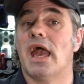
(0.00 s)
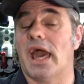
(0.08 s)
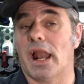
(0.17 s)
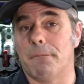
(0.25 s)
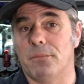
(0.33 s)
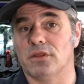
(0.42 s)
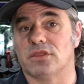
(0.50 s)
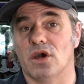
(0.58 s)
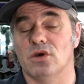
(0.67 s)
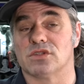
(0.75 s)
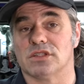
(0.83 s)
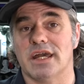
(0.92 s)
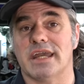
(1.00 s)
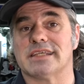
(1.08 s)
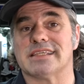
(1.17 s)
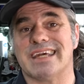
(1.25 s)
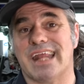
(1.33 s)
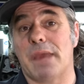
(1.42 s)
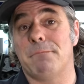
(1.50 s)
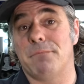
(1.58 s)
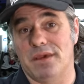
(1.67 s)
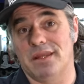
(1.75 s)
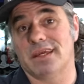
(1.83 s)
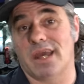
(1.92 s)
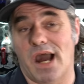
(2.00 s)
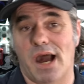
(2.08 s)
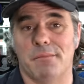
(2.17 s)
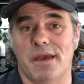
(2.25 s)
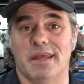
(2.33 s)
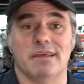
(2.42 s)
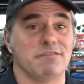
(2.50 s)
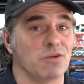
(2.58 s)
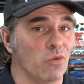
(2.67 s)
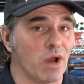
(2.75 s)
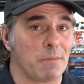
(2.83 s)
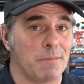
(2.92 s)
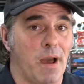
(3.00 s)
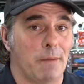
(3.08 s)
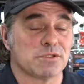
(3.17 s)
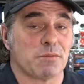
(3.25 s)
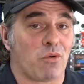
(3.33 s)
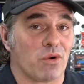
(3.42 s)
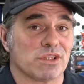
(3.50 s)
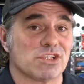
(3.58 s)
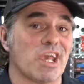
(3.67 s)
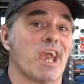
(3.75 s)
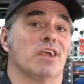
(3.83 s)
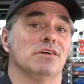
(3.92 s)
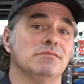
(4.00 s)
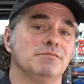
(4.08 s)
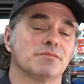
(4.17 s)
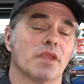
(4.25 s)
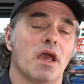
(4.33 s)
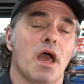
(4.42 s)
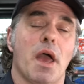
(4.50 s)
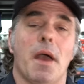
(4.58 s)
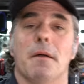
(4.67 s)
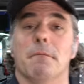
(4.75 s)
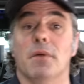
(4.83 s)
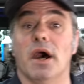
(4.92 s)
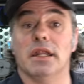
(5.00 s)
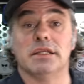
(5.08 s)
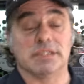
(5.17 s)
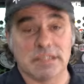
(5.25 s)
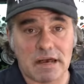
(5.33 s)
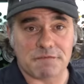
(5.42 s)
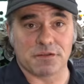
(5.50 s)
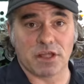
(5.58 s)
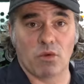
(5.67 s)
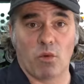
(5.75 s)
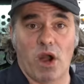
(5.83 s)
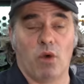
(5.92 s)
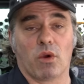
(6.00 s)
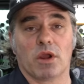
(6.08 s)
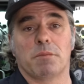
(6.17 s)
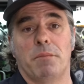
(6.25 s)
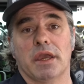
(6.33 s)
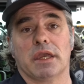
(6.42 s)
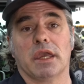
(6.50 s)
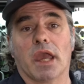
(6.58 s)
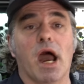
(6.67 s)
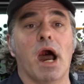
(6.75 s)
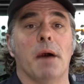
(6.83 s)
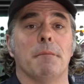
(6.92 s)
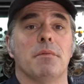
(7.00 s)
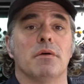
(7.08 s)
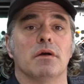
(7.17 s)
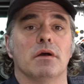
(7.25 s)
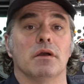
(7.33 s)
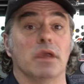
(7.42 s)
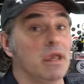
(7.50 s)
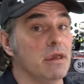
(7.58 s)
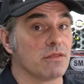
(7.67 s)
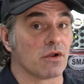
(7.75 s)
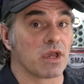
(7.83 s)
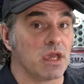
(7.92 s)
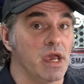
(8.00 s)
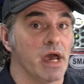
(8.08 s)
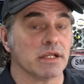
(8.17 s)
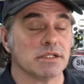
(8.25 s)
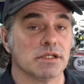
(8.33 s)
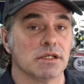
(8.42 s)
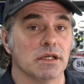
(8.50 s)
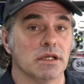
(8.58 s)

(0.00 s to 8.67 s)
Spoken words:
And I'll put those links in a pinned comment if you want to help support the channel. but definitely well worth picking up either kit.